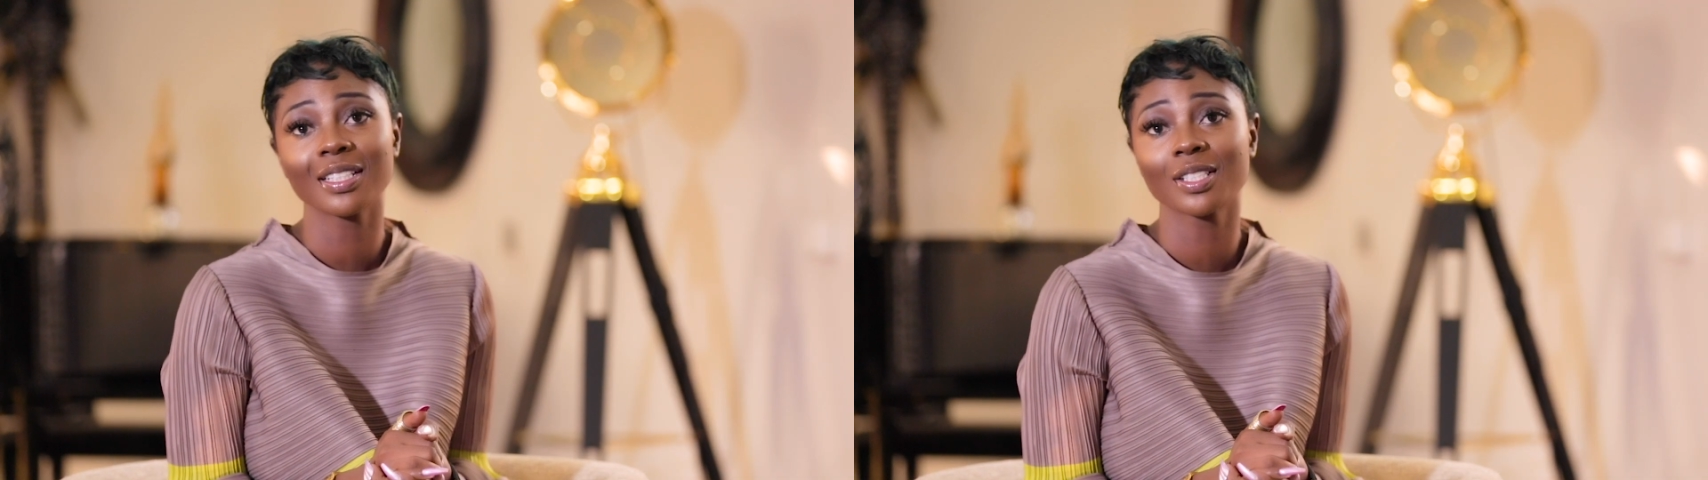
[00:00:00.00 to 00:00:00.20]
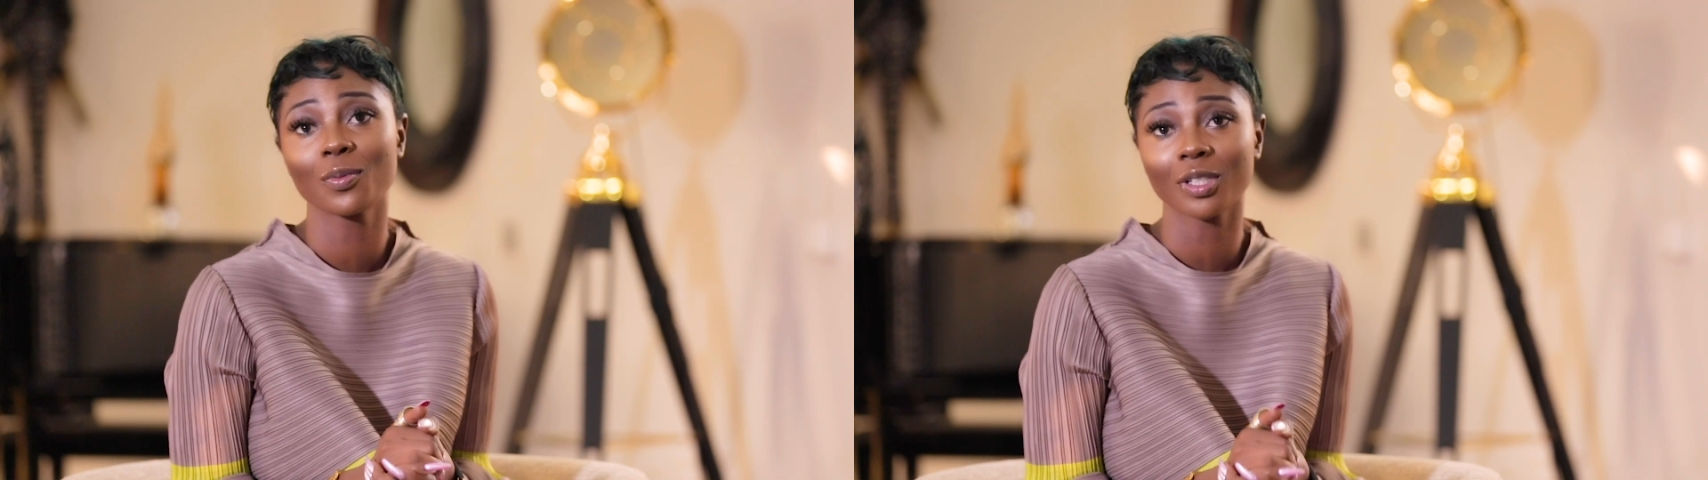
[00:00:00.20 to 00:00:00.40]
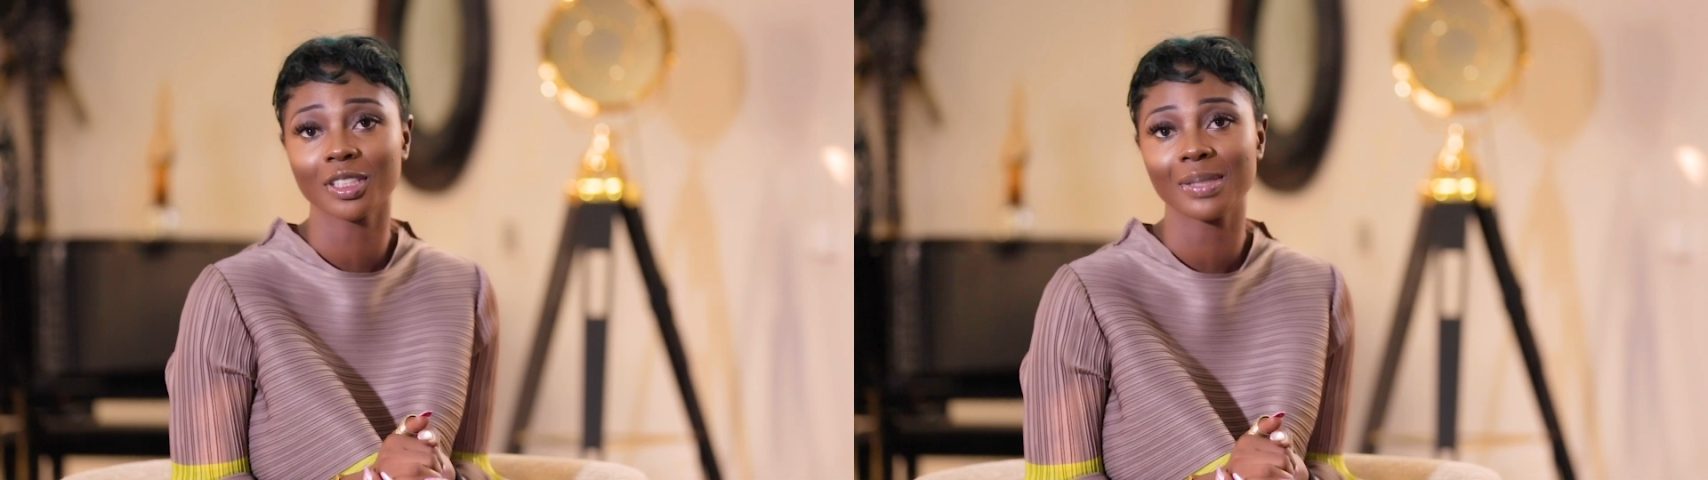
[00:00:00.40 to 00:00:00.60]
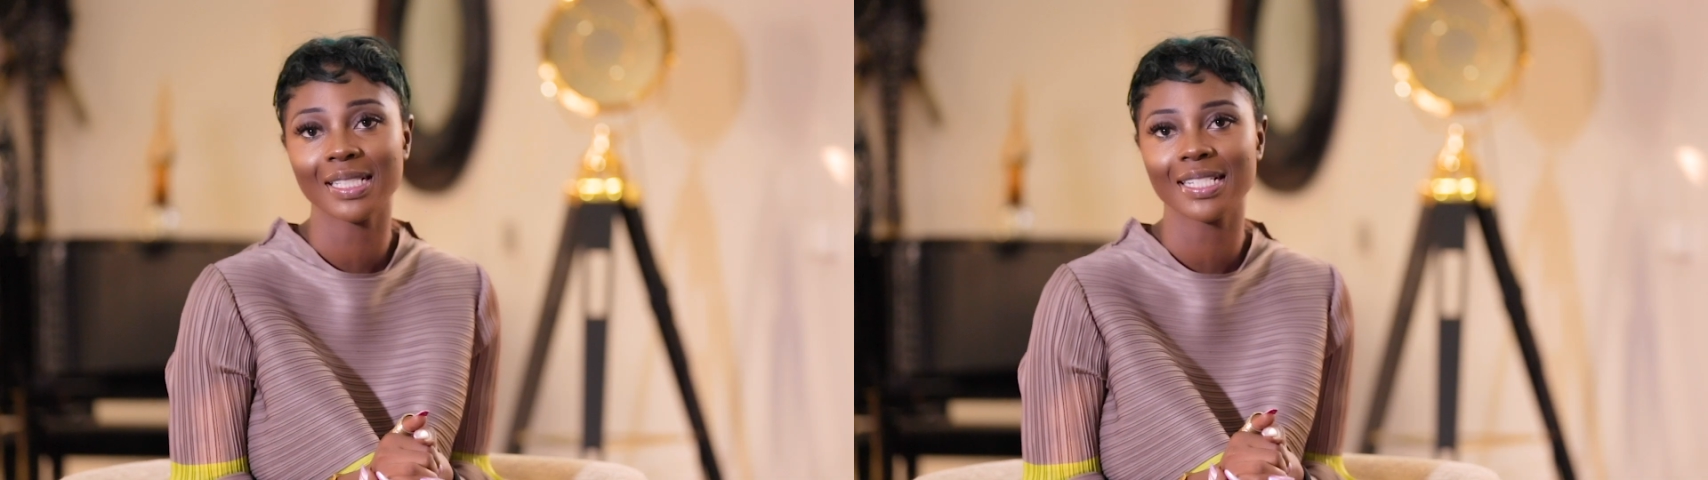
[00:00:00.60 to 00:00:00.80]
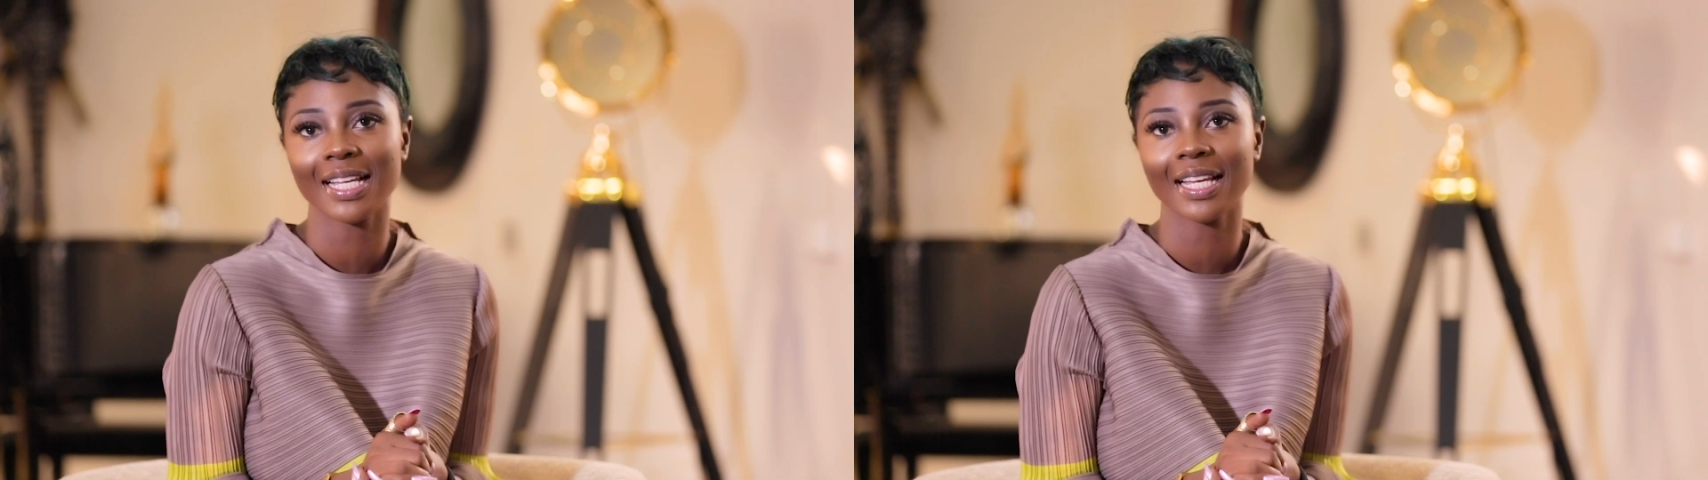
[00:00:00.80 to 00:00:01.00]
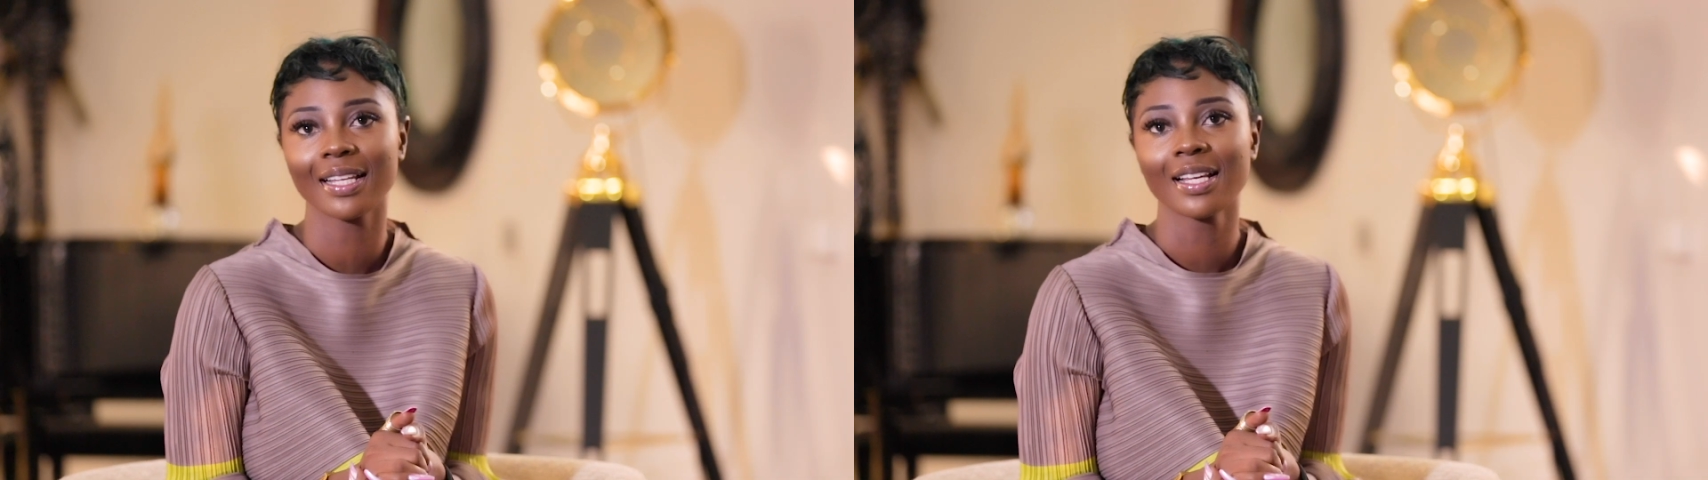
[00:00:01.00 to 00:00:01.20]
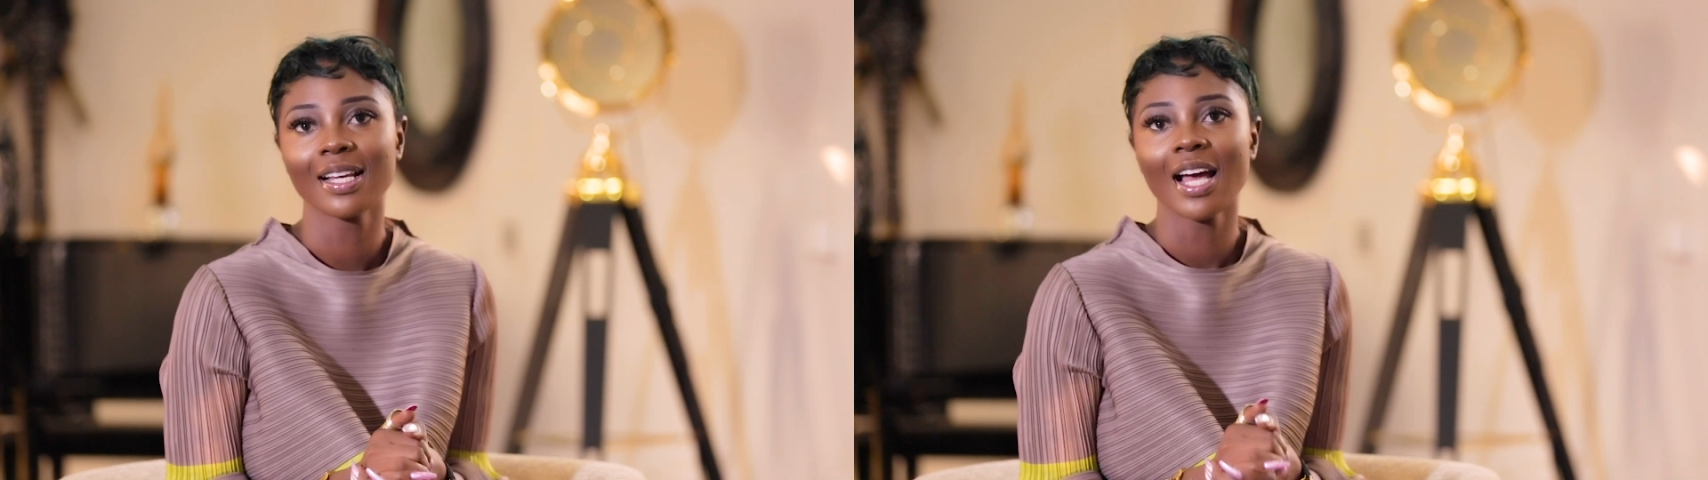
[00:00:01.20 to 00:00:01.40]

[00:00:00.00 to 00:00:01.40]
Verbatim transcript: in to watch me today.